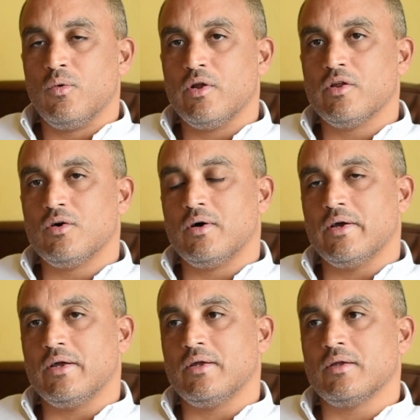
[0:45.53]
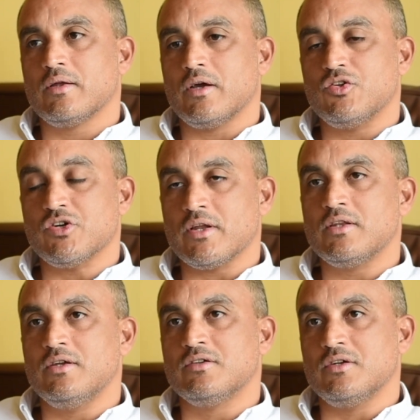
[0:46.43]
Well, you know, a
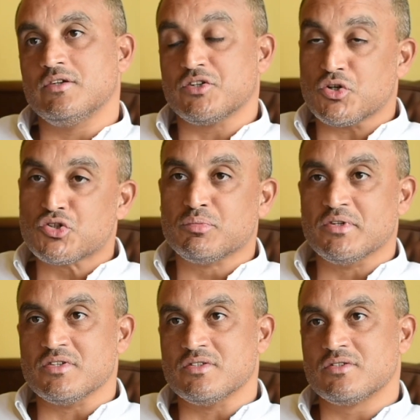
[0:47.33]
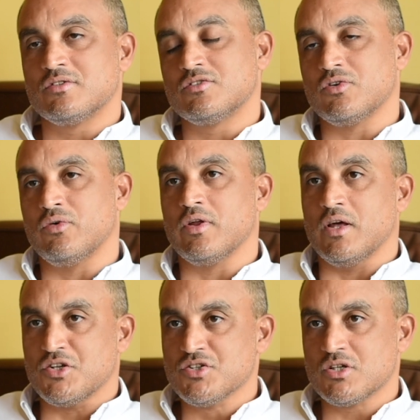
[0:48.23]
charity is a social business, so
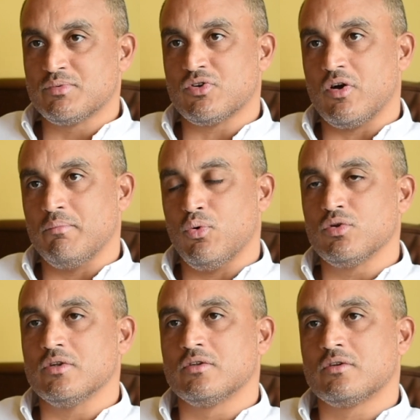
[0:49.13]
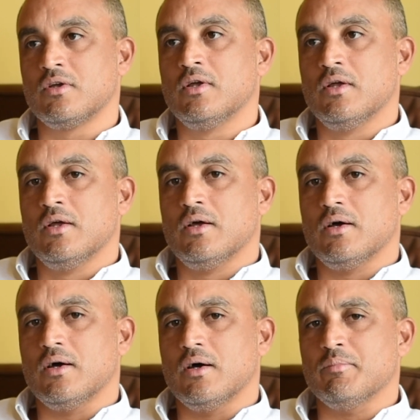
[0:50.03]
relationships are important.
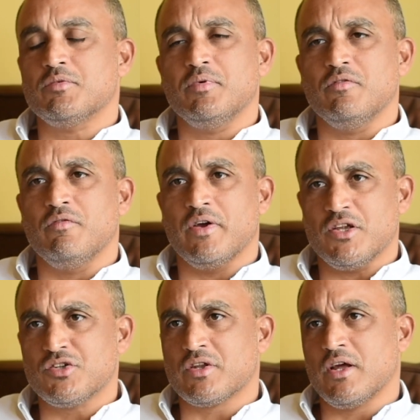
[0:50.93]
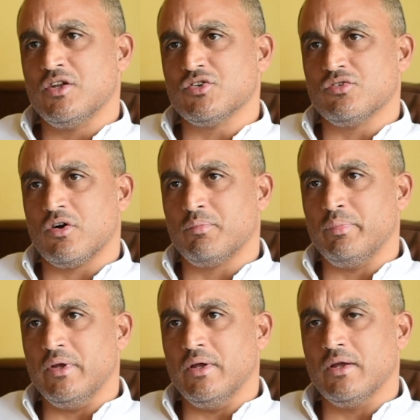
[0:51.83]
It's been very strange not
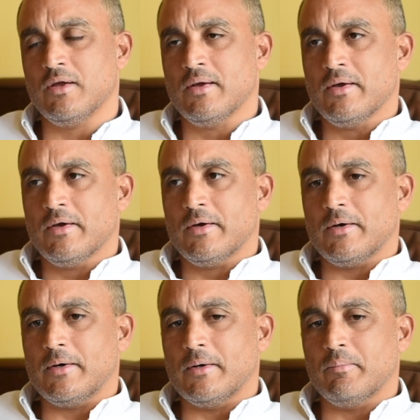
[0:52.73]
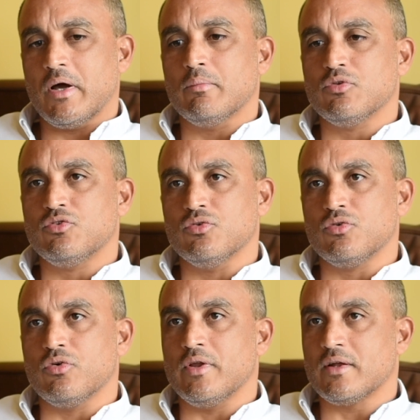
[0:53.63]
being able to
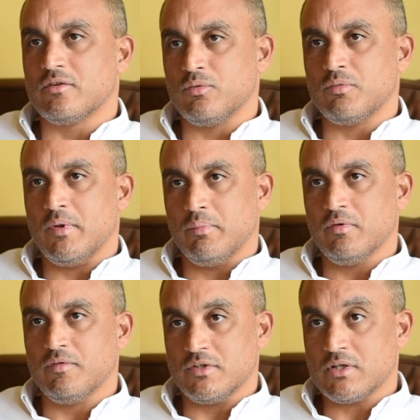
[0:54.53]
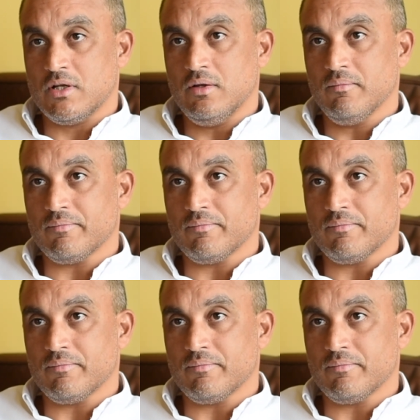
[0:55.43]
connect with people physically,